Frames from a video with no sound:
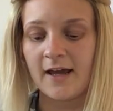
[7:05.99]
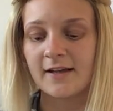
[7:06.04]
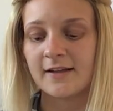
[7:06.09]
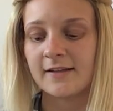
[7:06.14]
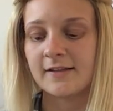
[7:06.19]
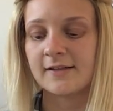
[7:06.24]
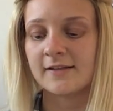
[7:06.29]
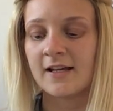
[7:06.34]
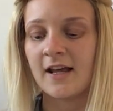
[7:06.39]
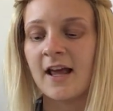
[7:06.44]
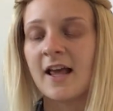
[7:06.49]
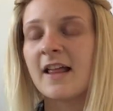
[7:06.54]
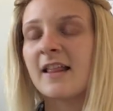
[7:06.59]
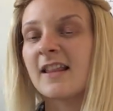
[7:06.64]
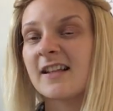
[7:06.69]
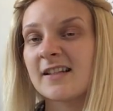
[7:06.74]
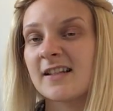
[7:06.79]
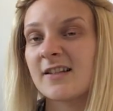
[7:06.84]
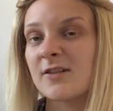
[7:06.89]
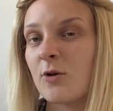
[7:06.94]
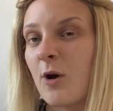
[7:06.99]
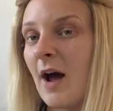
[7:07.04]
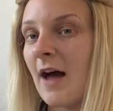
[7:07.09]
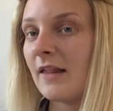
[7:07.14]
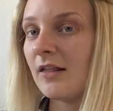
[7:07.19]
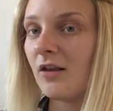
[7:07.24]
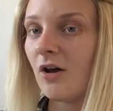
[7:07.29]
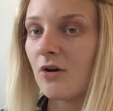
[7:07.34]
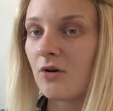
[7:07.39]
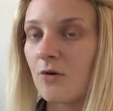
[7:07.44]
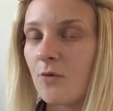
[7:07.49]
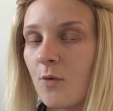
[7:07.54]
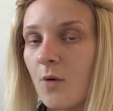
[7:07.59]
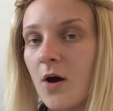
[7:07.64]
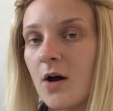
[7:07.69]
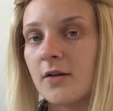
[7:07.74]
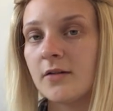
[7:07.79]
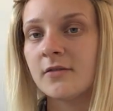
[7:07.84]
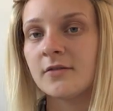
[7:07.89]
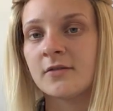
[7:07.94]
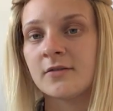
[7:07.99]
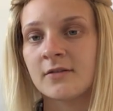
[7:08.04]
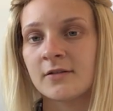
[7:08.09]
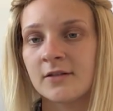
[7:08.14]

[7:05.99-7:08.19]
next. This is quite a long one.